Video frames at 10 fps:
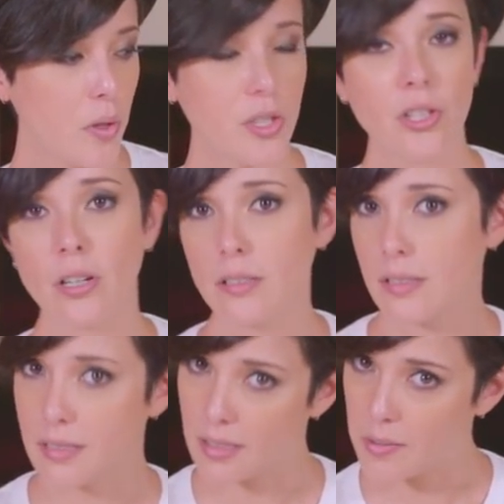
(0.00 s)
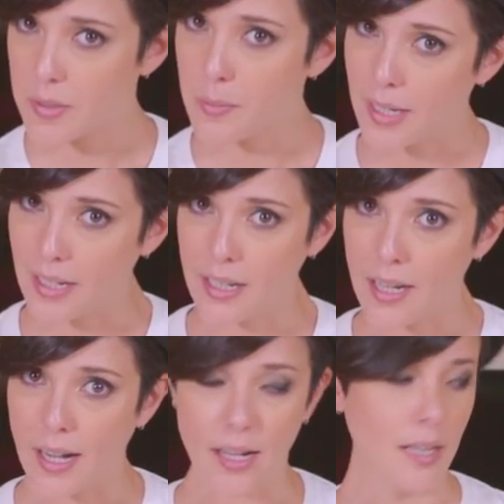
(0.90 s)
more chocolate syrup to make it
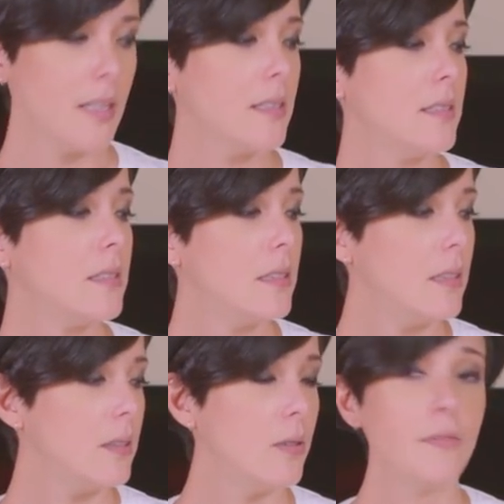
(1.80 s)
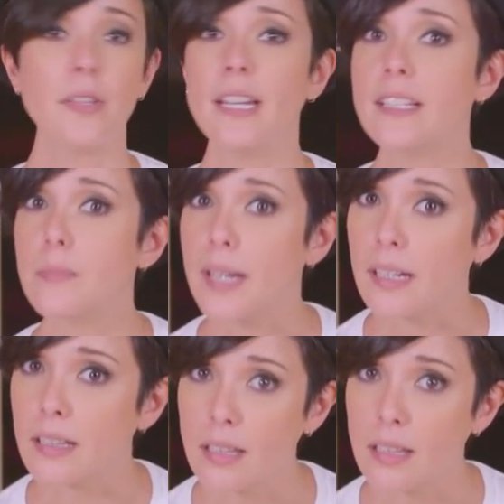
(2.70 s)
darker, or if you need to make it